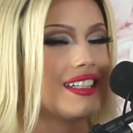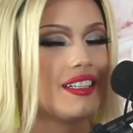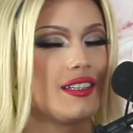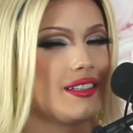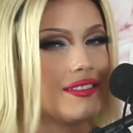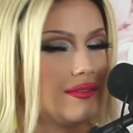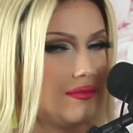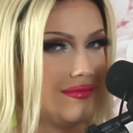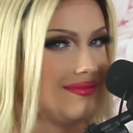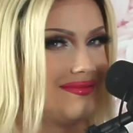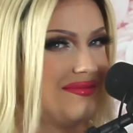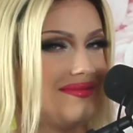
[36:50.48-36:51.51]

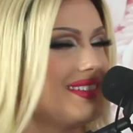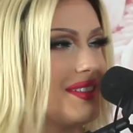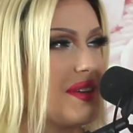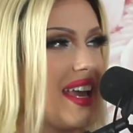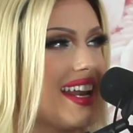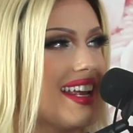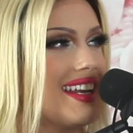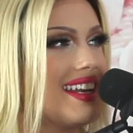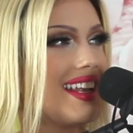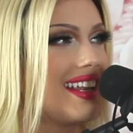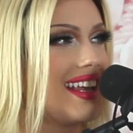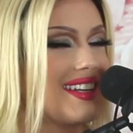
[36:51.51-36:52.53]
I don't get it.
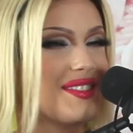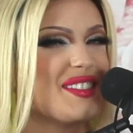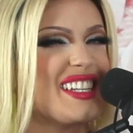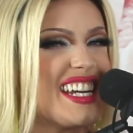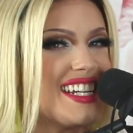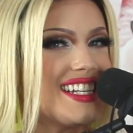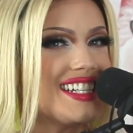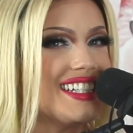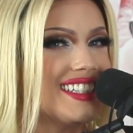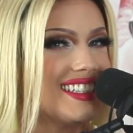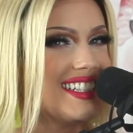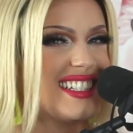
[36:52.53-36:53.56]
I don't
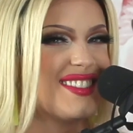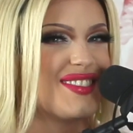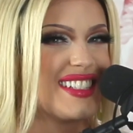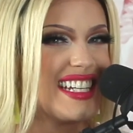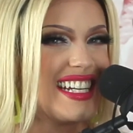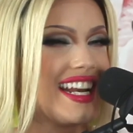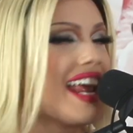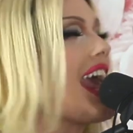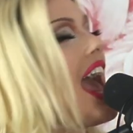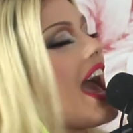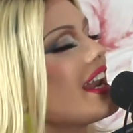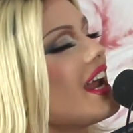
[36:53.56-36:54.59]
get it.
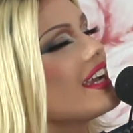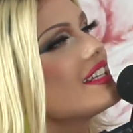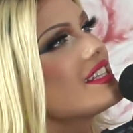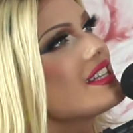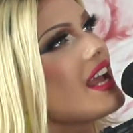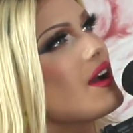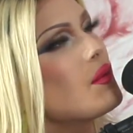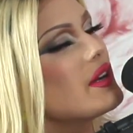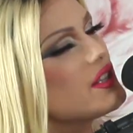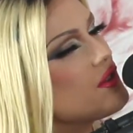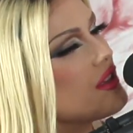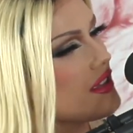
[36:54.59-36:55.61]
And I just, what
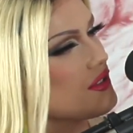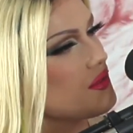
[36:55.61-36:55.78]
did you think of this